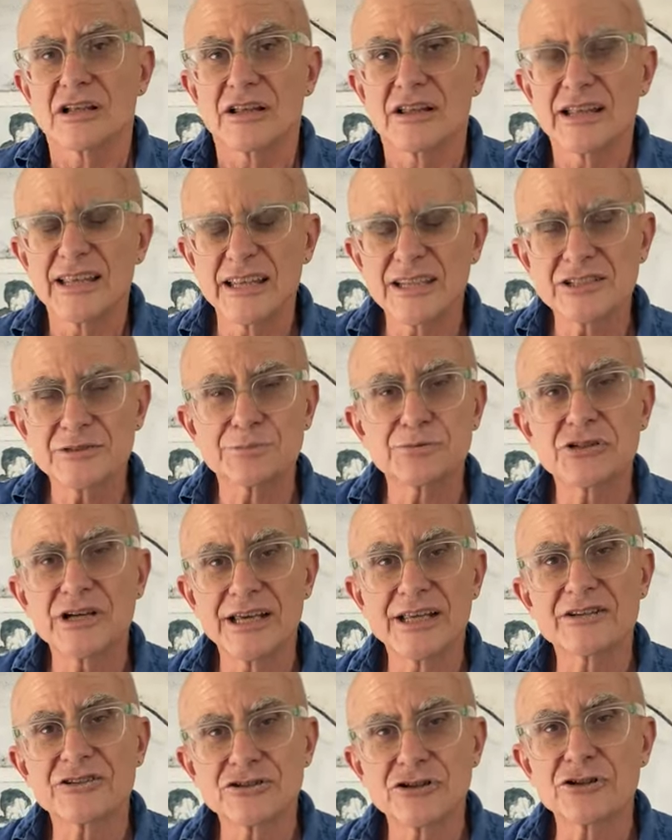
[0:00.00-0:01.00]
Each
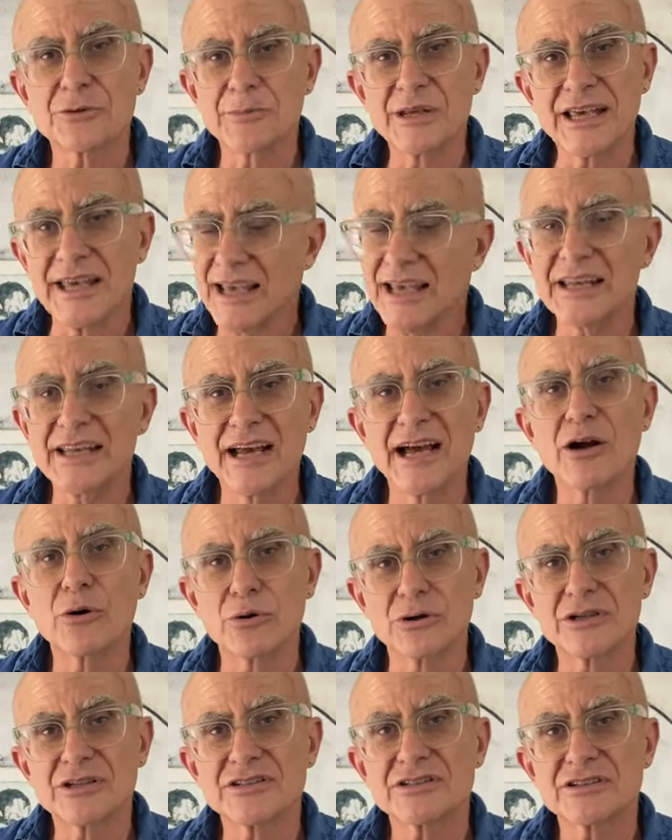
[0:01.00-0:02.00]
plate took me 8
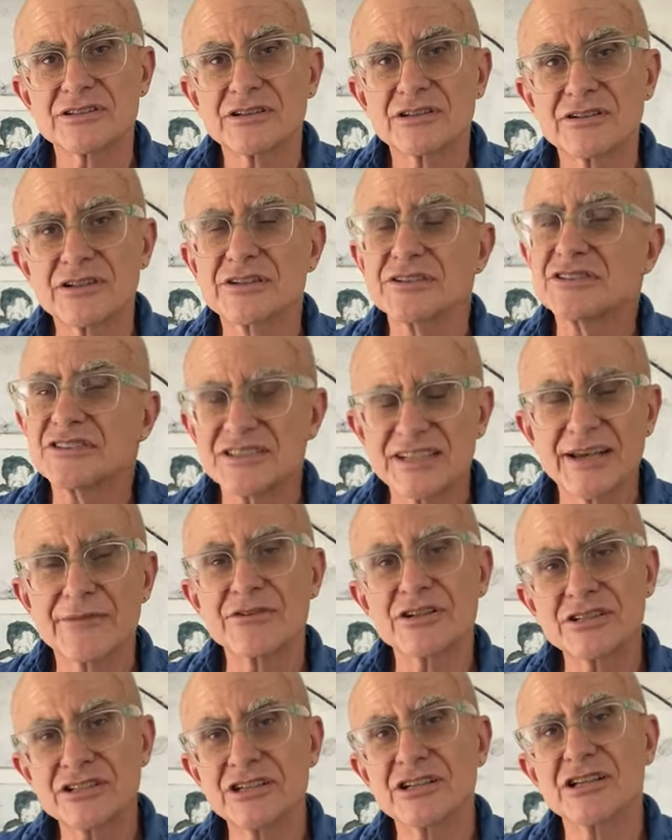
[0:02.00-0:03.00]
hours. There's
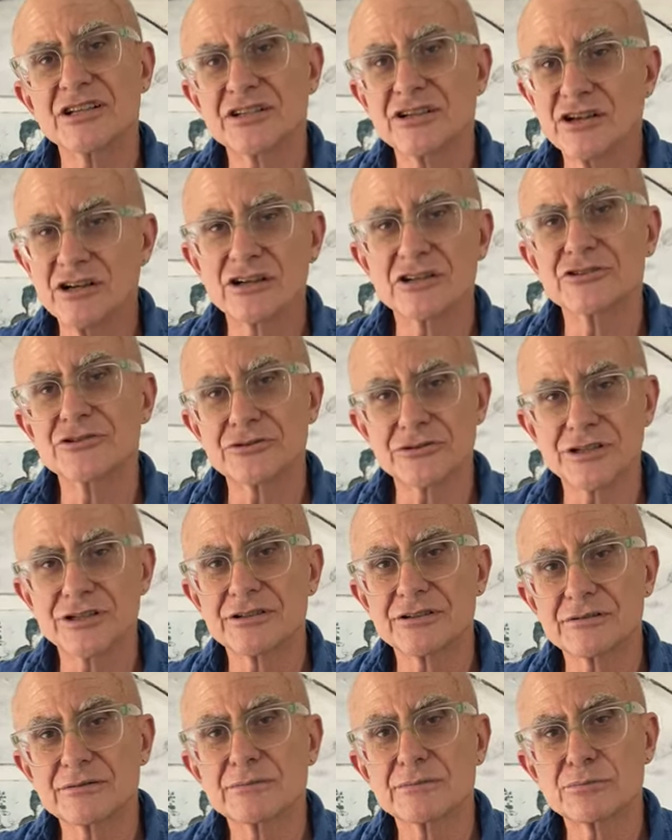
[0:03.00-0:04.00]
1,700
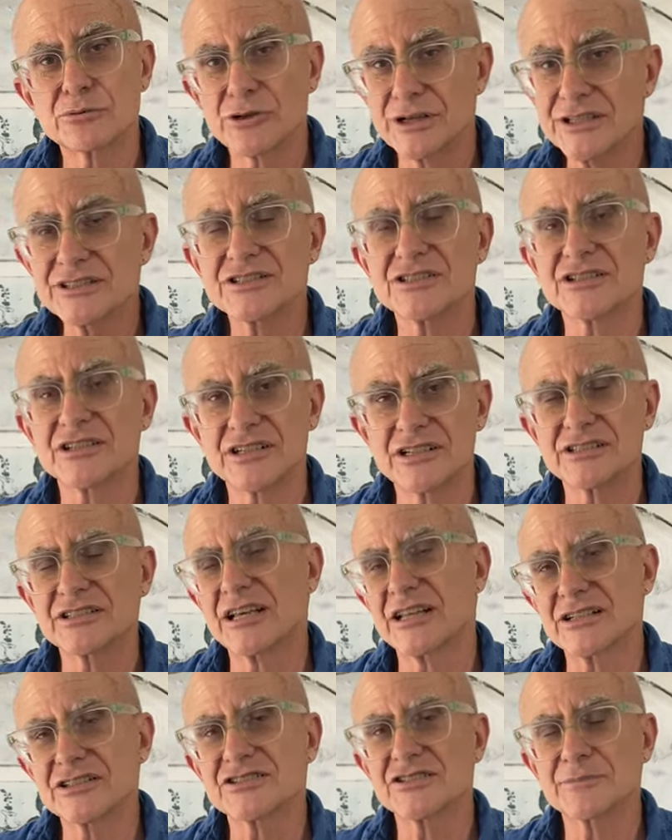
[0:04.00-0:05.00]
prints in
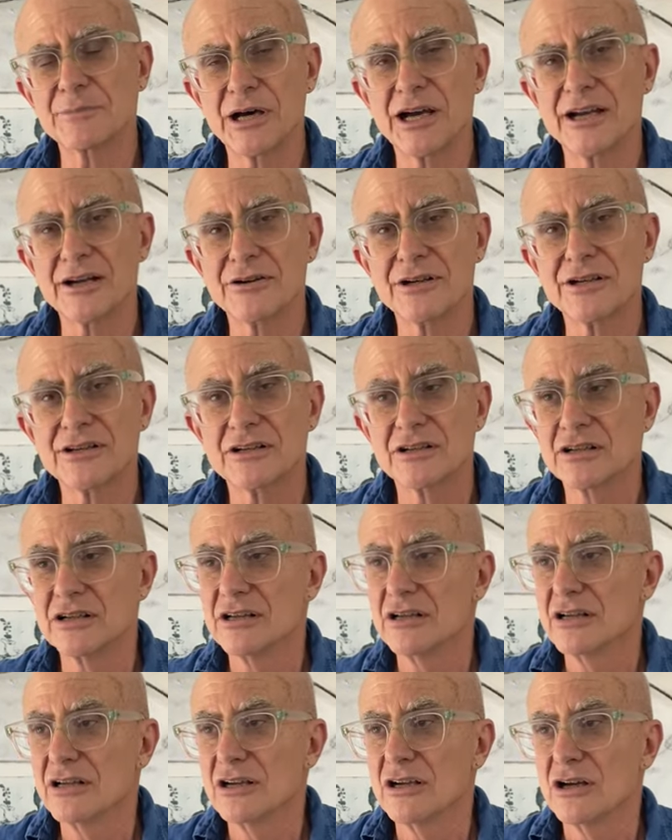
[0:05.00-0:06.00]
Denis the Pirate,
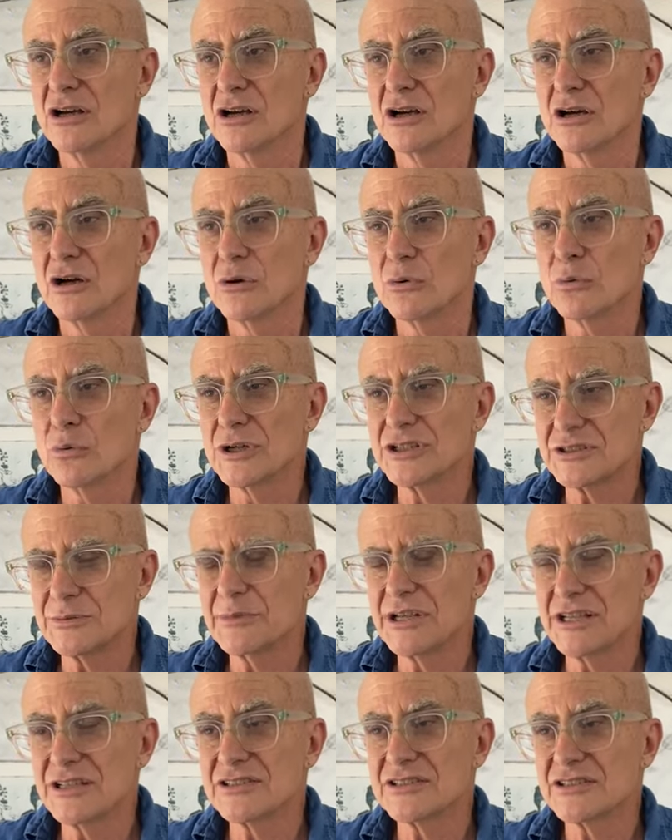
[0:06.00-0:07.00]
which
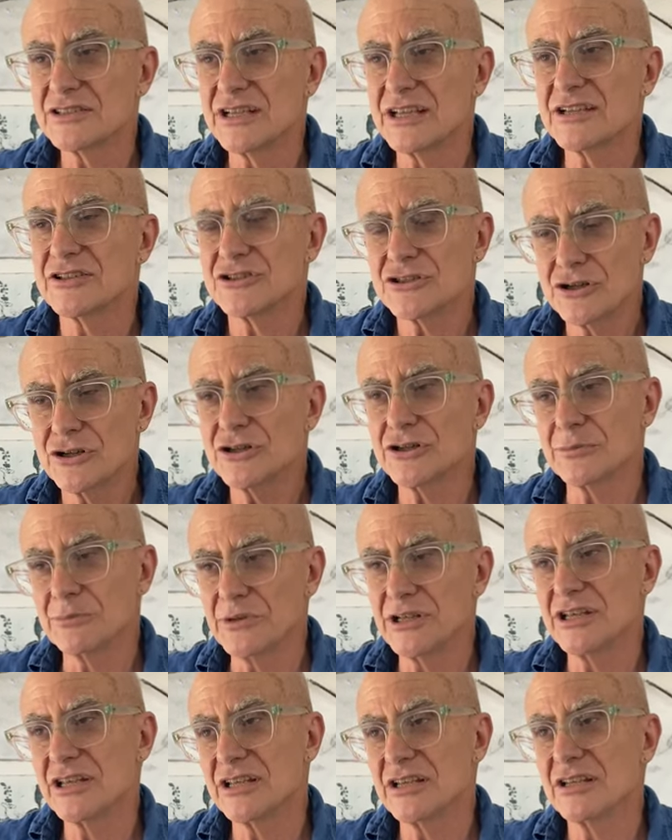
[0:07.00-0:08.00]
means it took
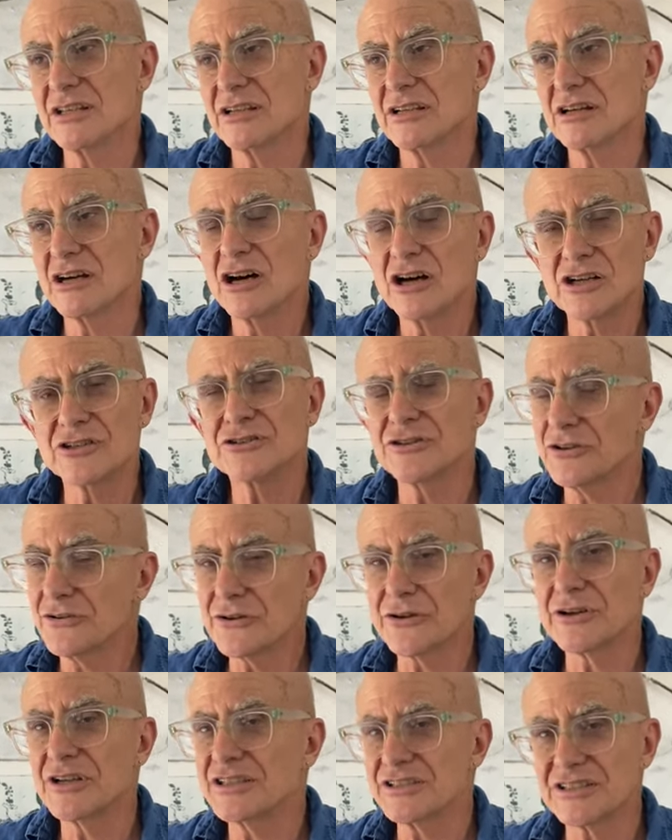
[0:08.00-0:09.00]
me
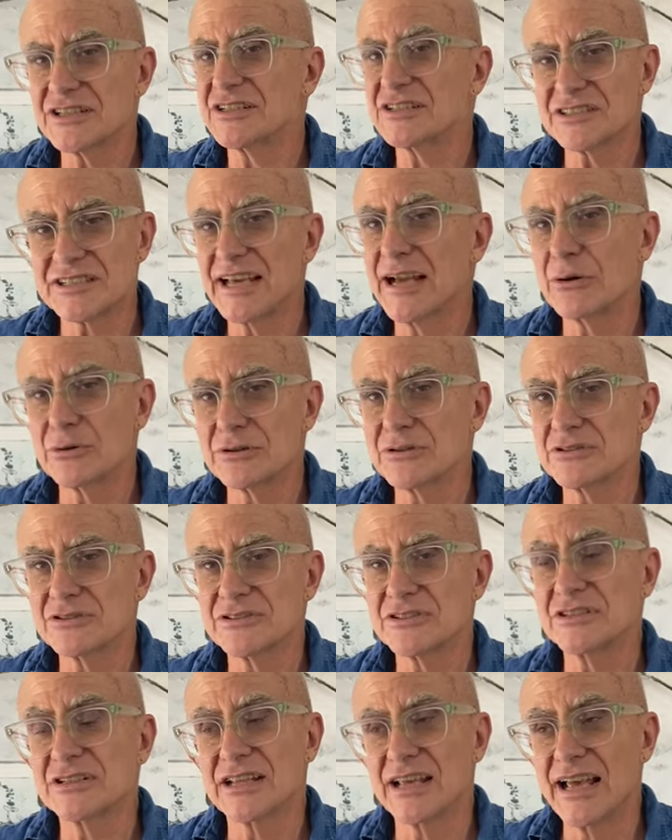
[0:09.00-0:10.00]
136 hours
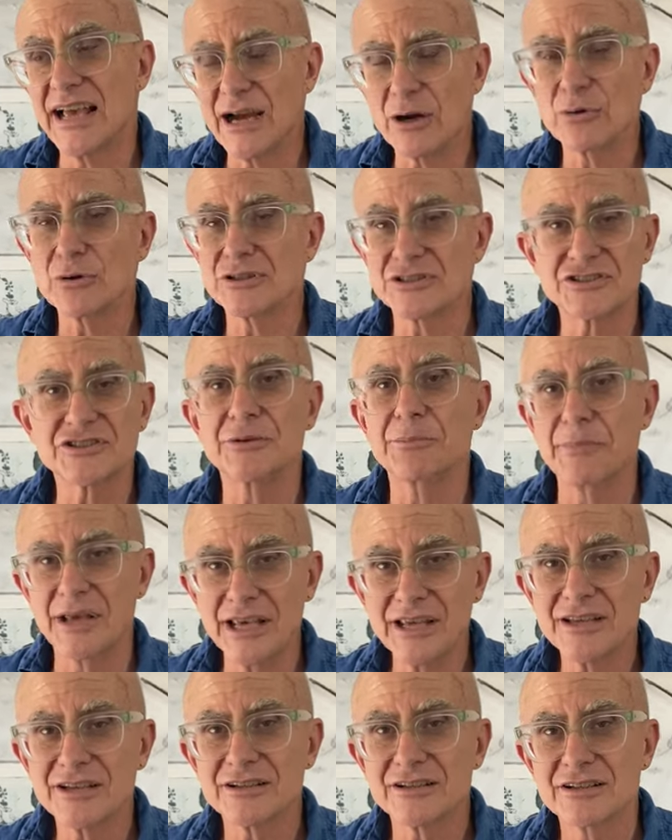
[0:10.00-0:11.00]
to
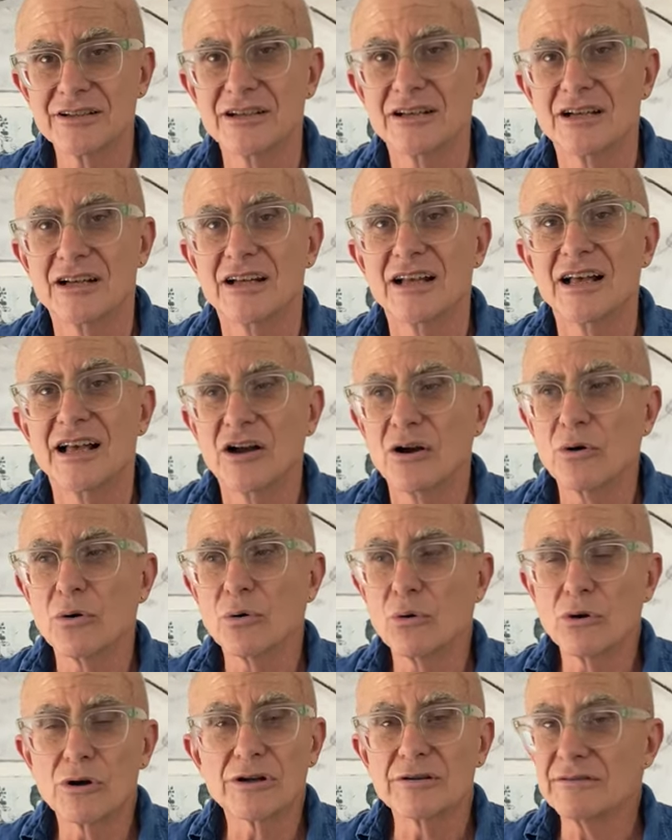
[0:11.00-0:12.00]
make,
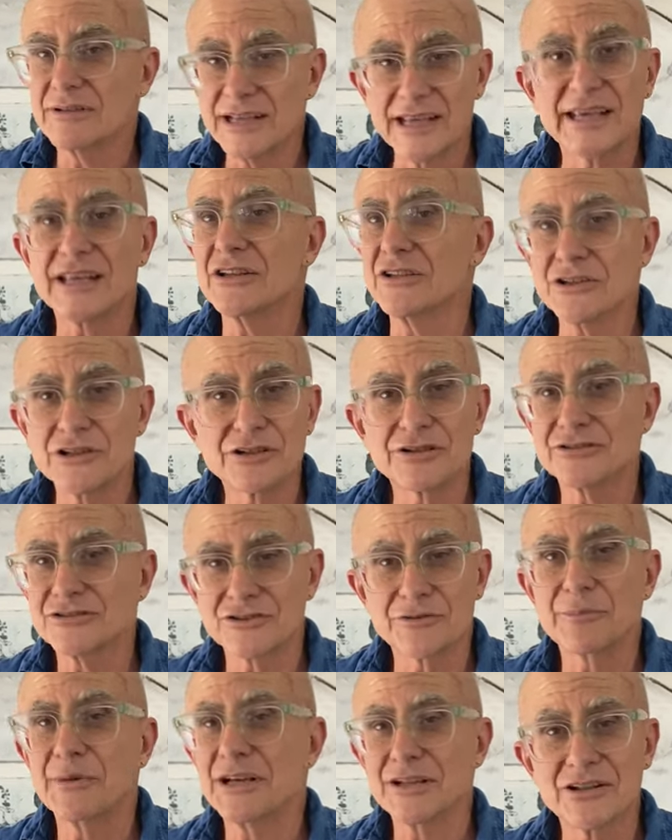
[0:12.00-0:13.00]
or 8 years
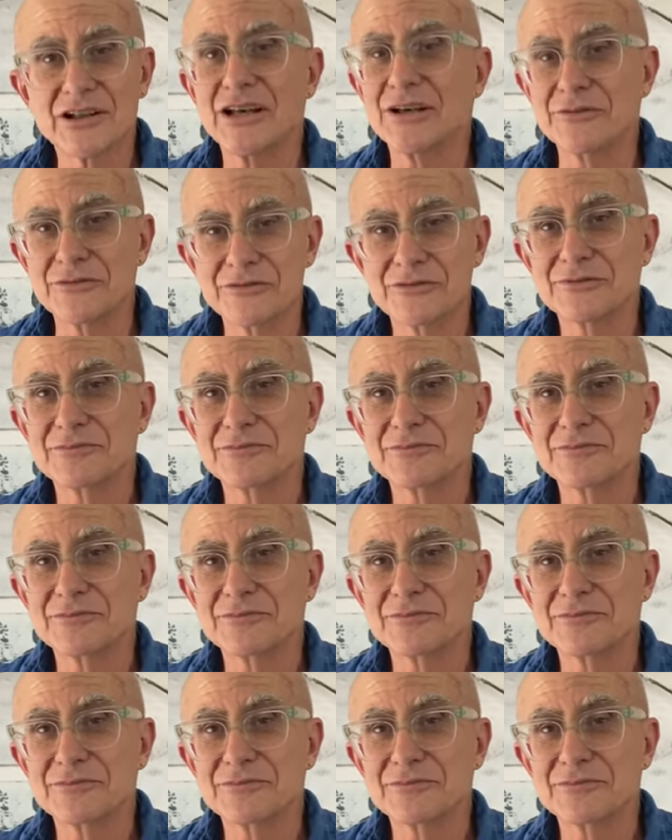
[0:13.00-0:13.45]
of my life.